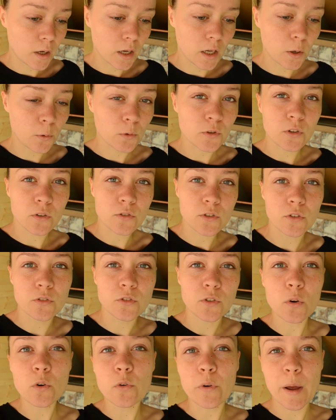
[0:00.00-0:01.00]
it was also
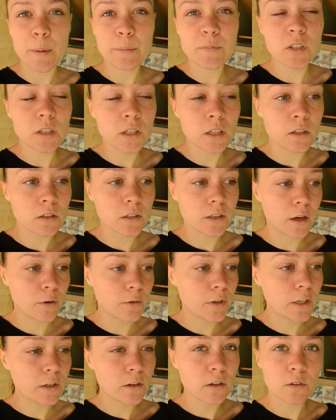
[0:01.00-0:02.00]
so cramped in here
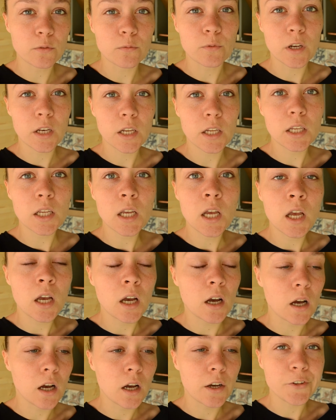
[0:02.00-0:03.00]
that he couldn't really
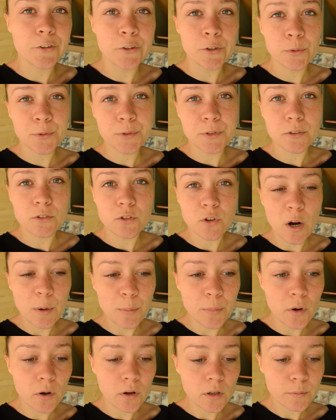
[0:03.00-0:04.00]
use the
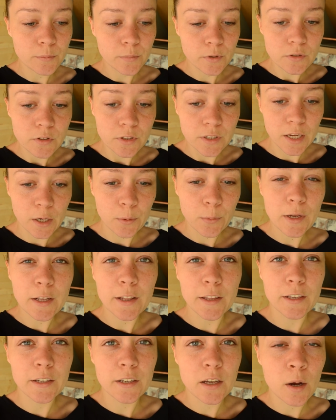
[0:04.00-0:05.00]
tripod. But today we
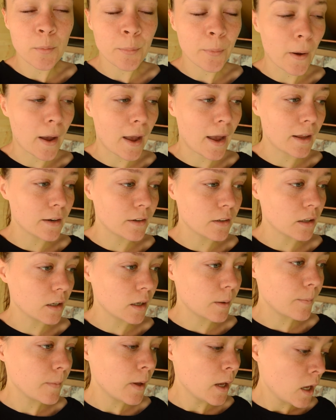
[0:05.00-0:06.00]
cleaned up
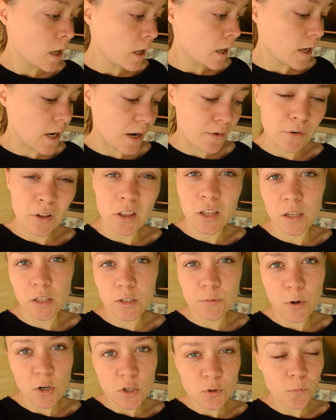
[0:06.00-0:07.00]
and everything
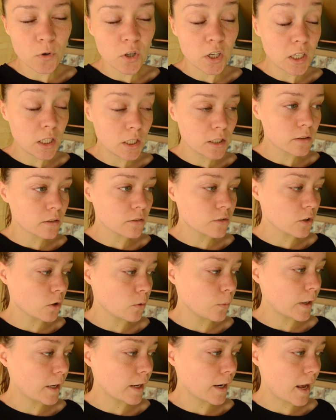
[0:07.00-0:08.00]
is much more neat,
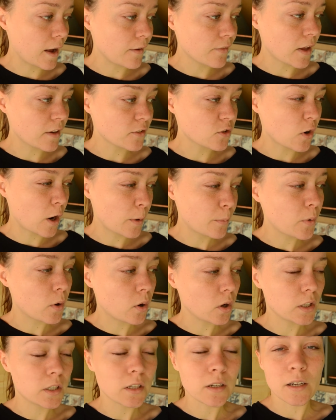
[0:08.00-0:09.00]
so we can have that
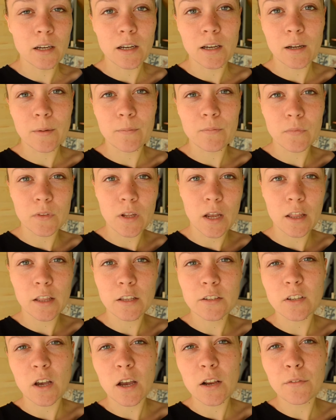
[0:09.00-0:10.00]
tripod at
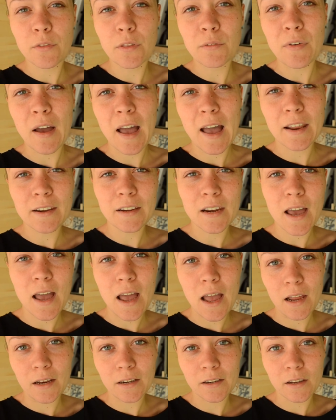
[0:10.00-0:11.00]
the side of the van,
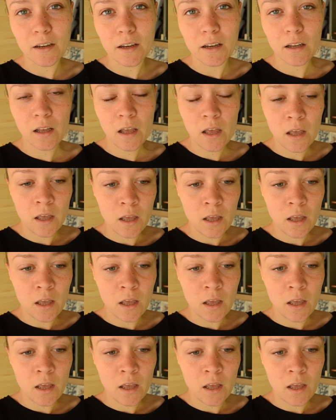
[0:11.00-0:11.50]
and